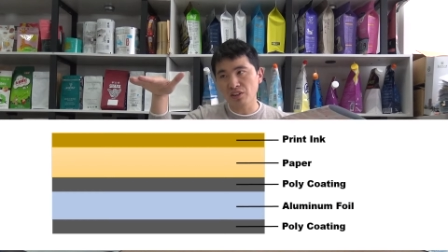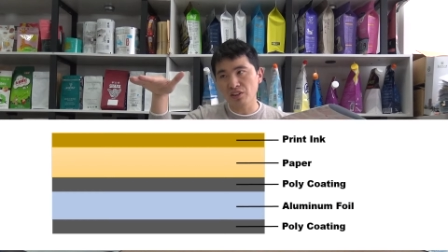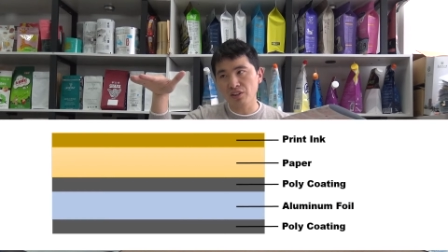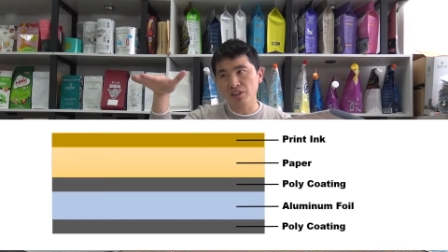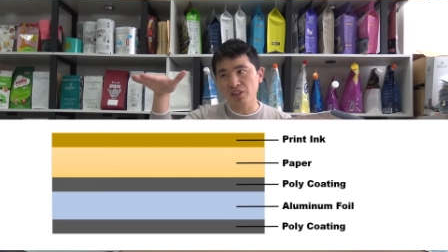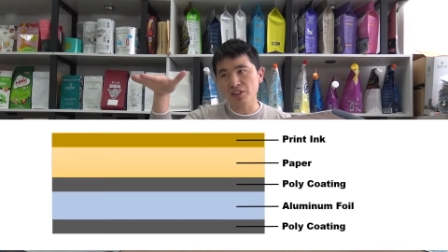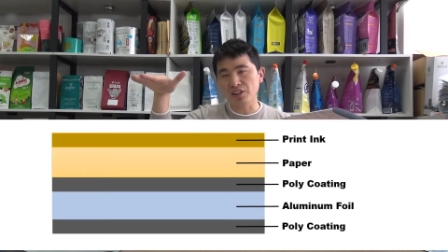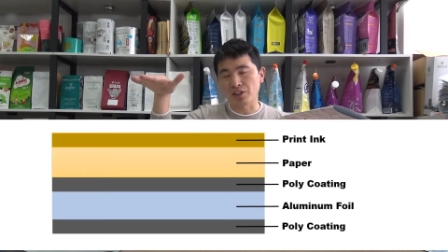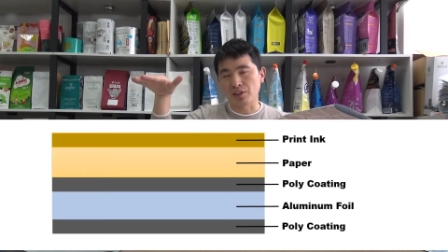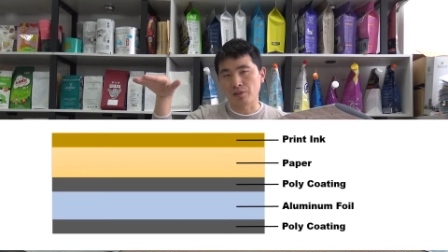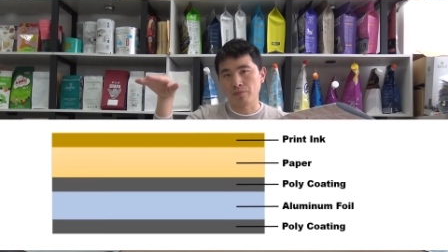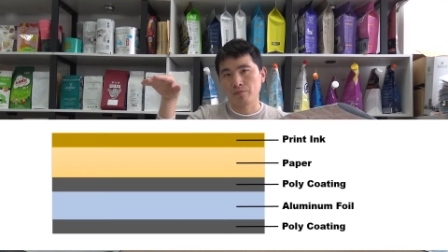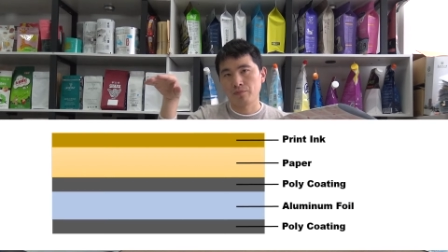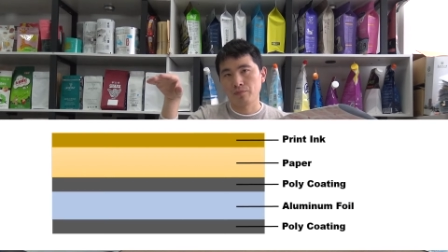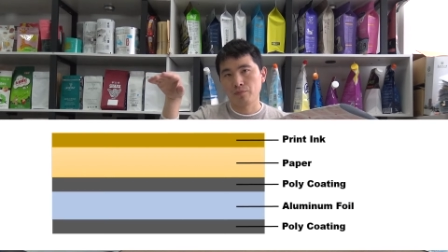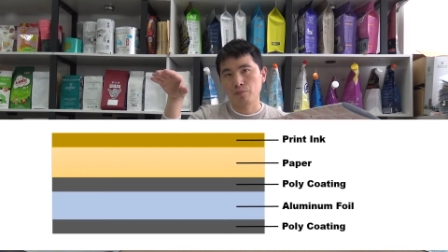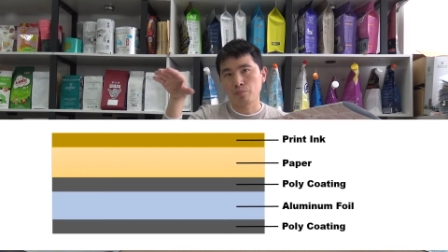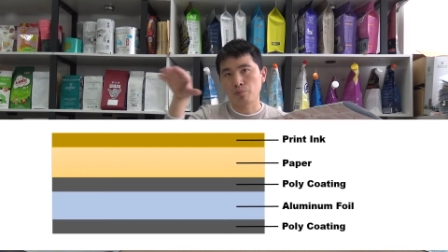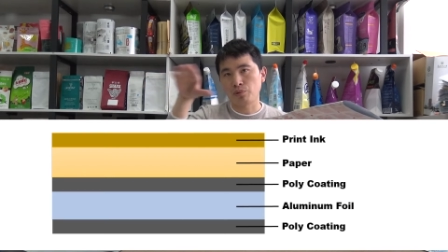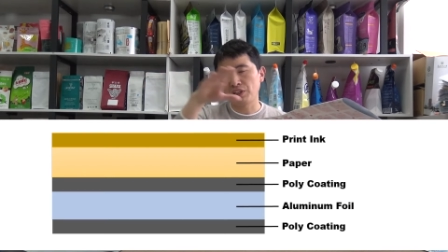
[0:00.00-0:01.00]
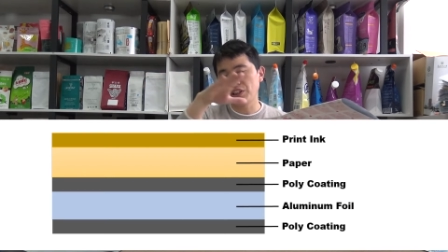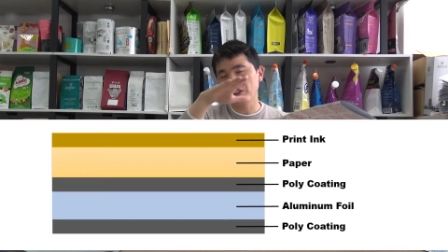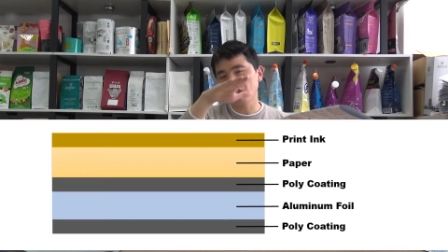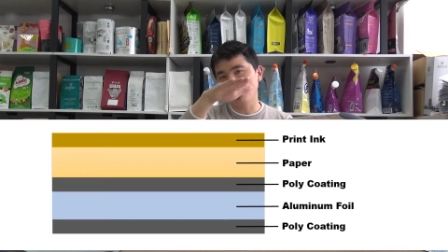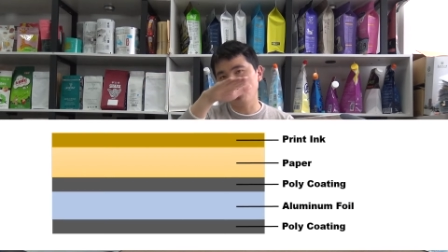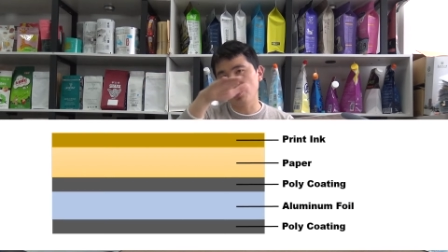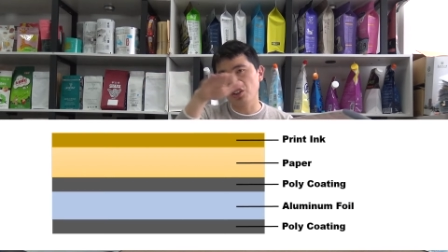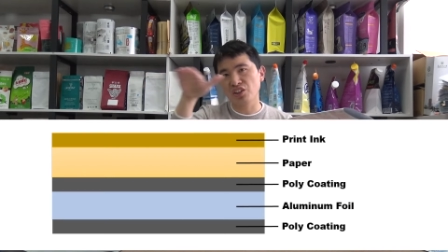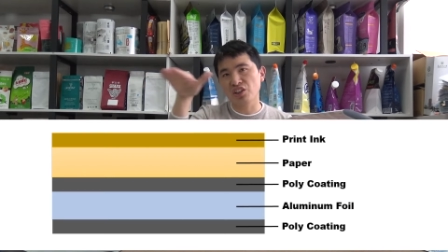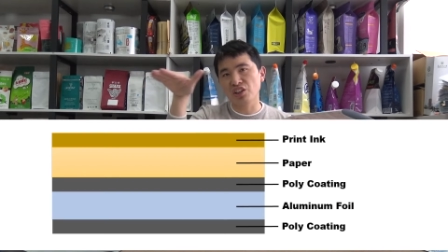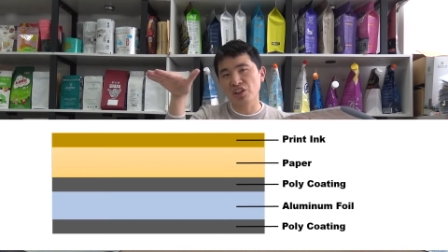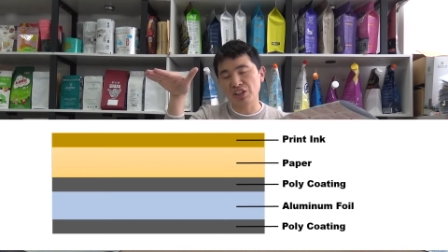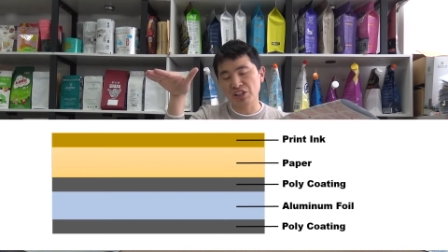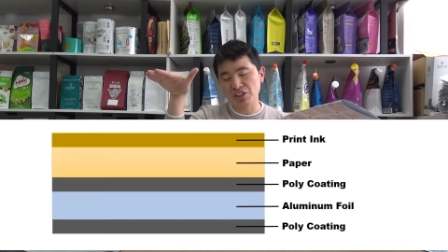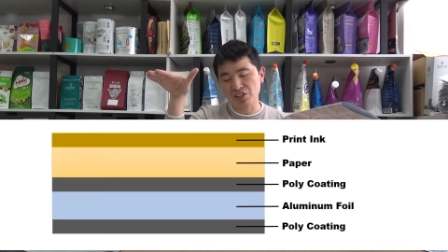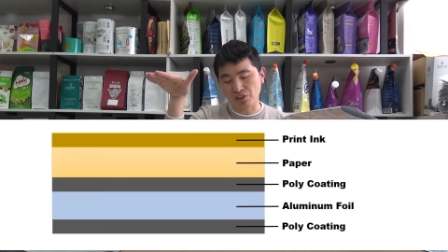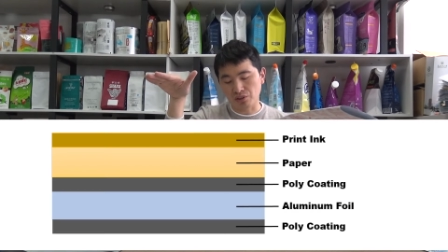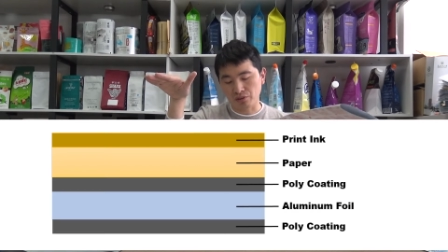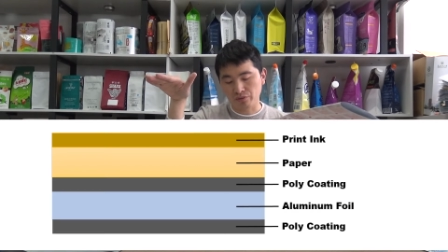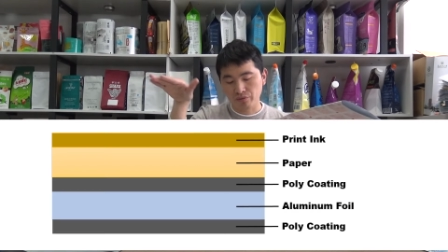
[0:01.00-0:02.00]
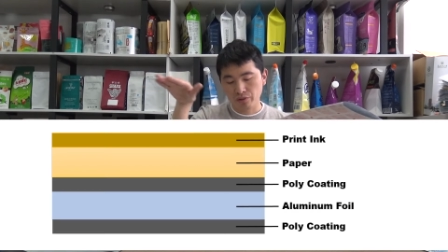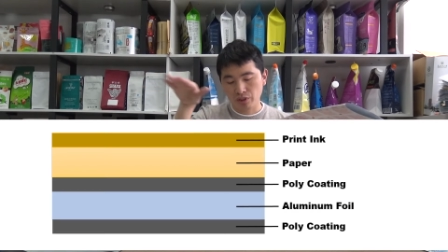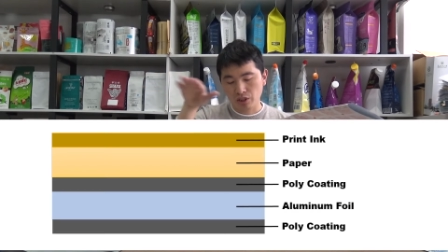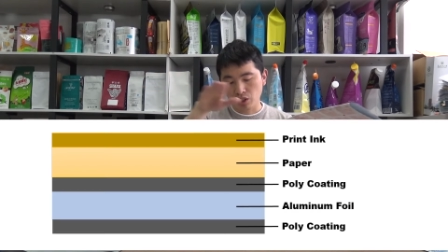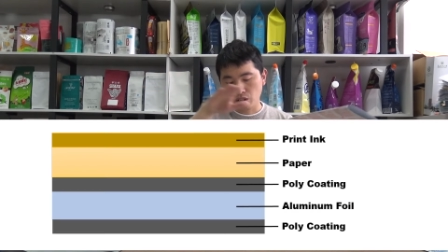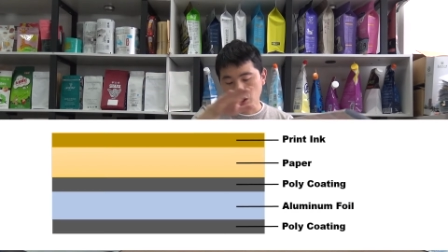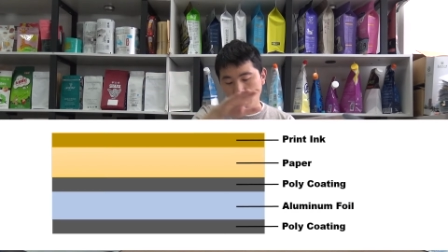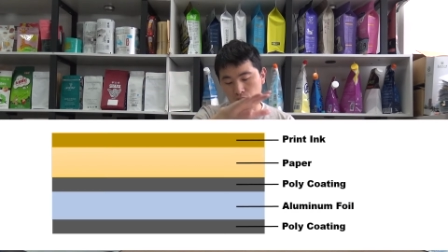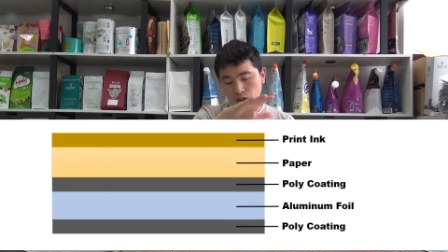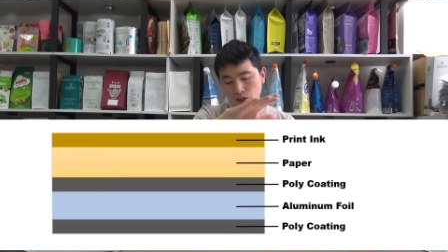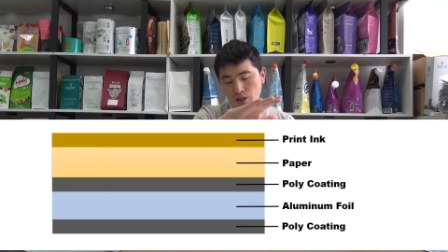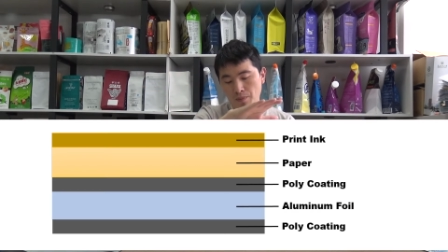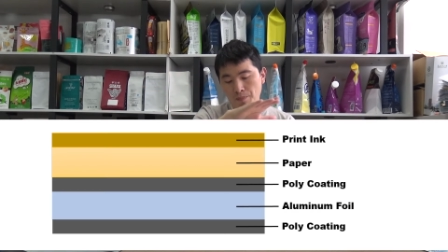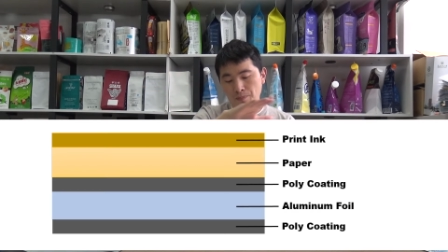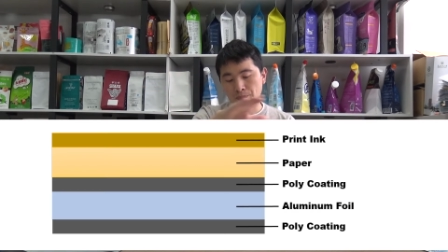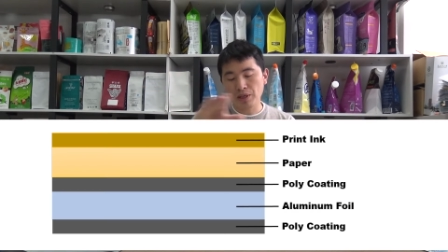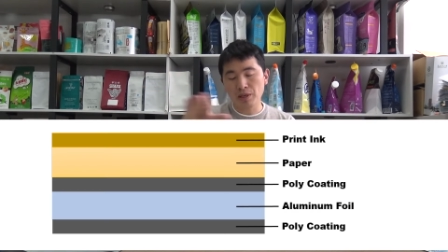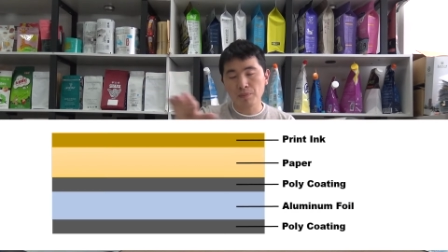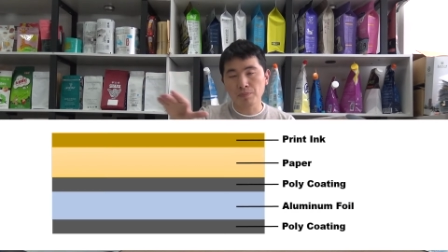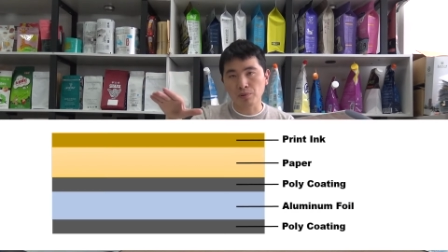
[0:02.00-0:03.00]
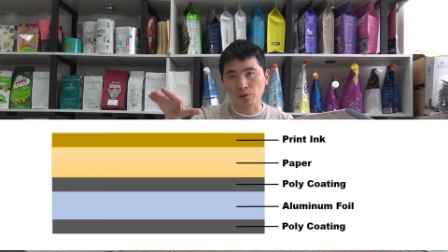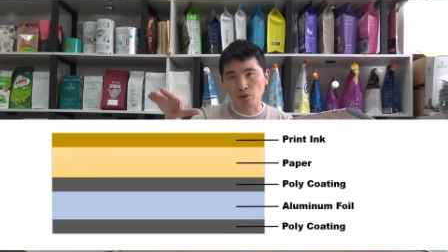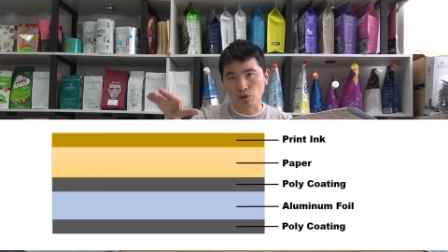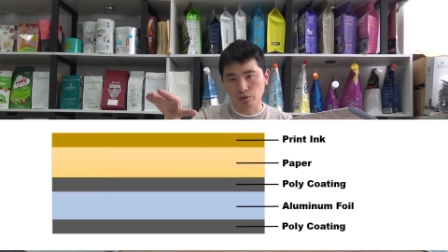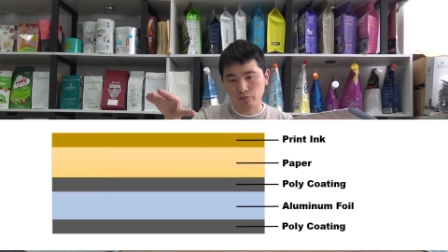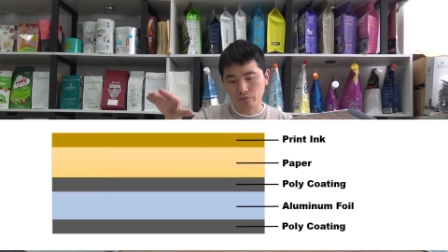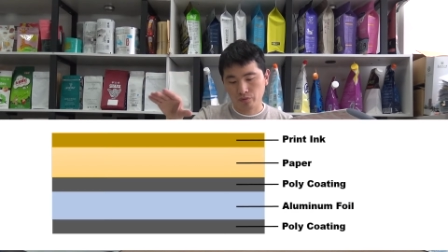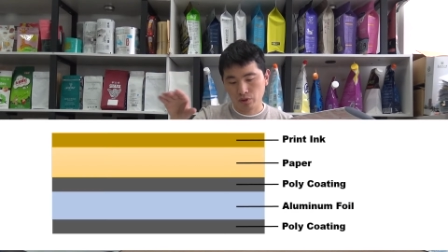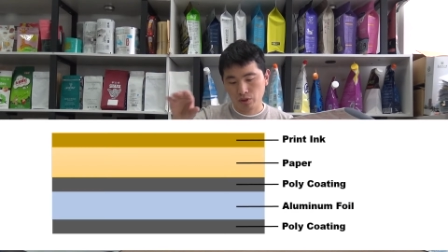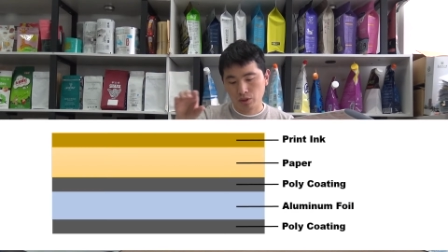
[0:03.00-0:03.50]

layer, print ink layer, uh, paper,